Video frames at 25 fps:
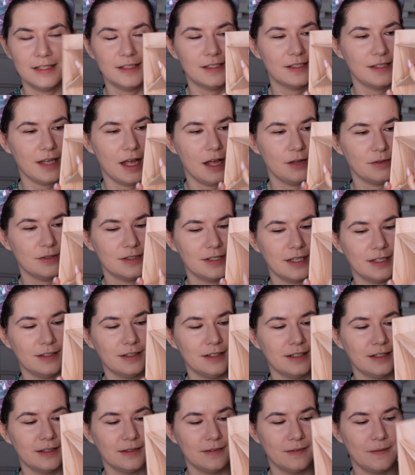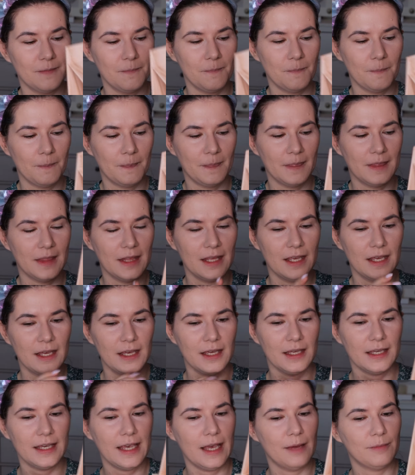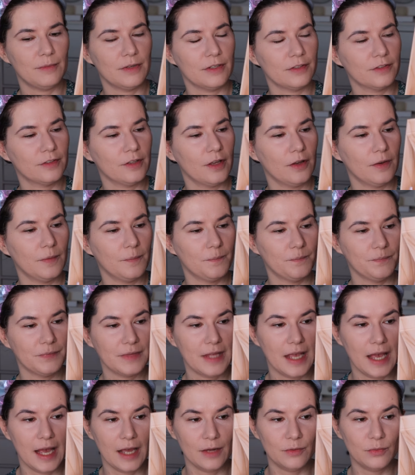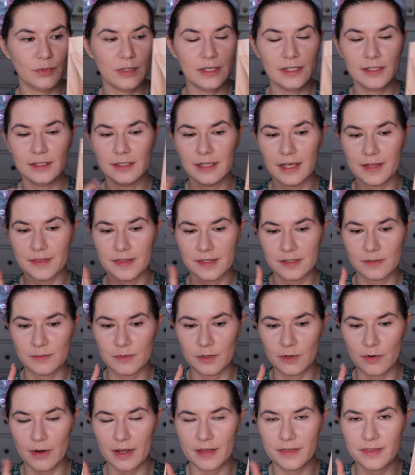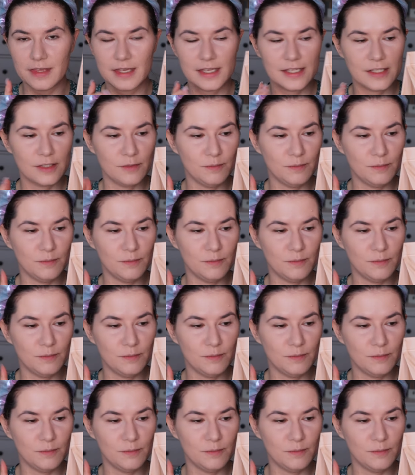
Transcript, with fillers: it's outside the camera, so I really like this mirror. I think